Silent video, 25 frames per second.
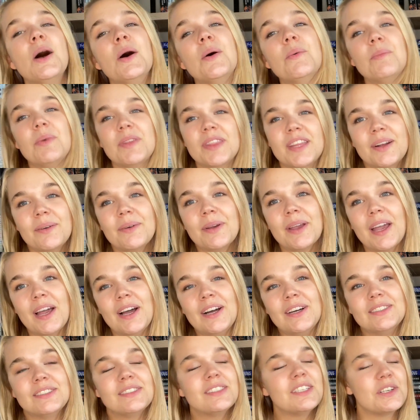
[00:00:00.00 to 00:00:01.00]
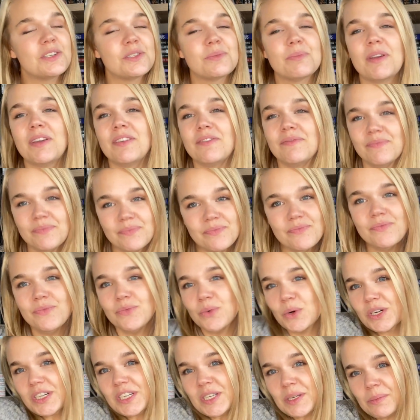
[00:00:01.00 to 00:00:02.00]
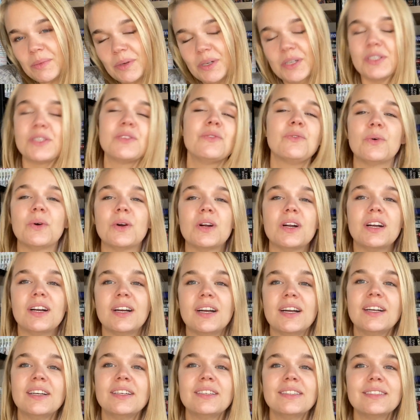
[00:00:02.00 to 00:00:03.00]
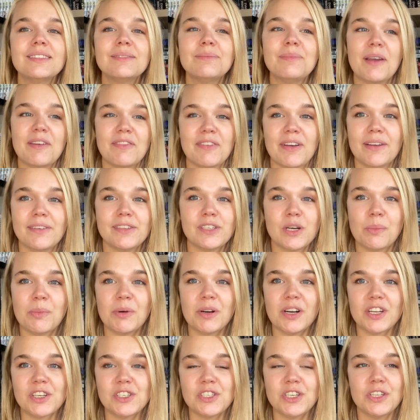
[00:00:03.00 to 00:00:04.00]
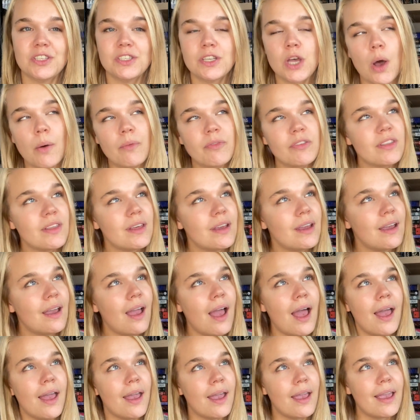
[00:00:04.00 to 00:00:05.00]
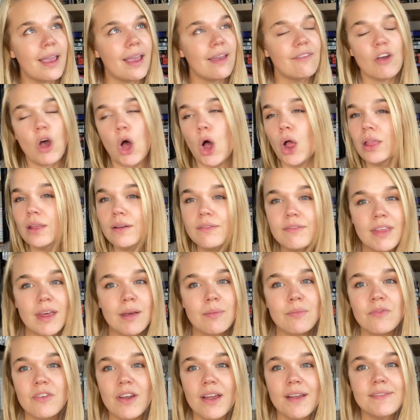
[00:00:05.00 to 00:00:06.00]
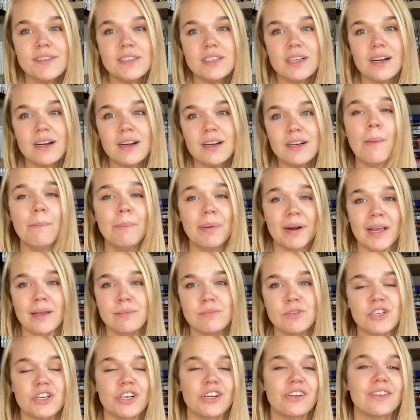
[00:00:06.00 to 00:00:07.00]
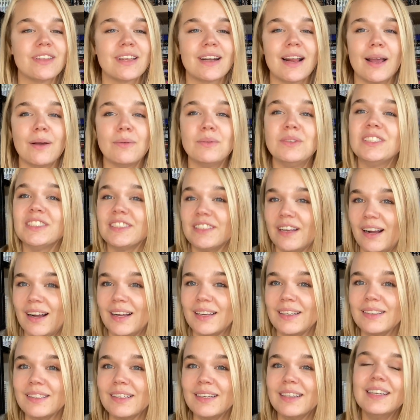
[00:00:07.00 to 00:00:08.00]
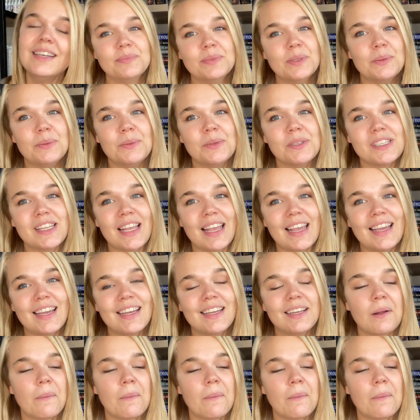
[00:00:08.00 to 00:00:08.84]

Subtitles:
But there we go. There's my 14 books for my 5-star predictions. Hopefully I give all of them 5 stars, but I'm sure that I will not, but we'll see.